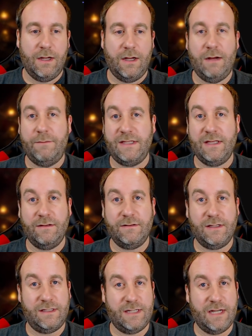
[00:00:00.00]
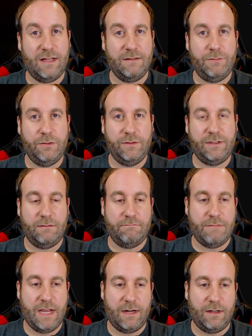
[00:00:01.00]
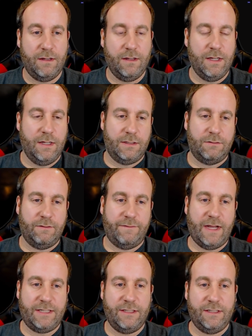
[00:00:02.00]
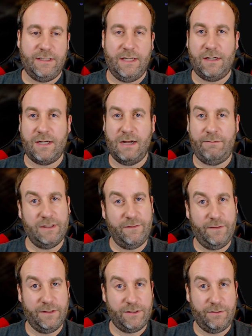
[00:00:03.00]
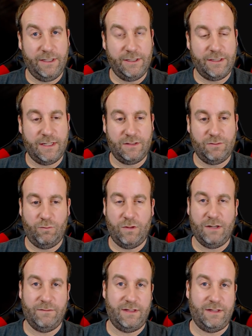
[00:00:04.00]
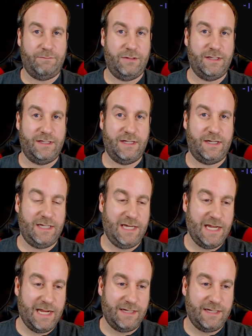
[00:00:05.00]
But then there's a solid boost to mana. So we've actually seen a couple different screenshots, one with plus 68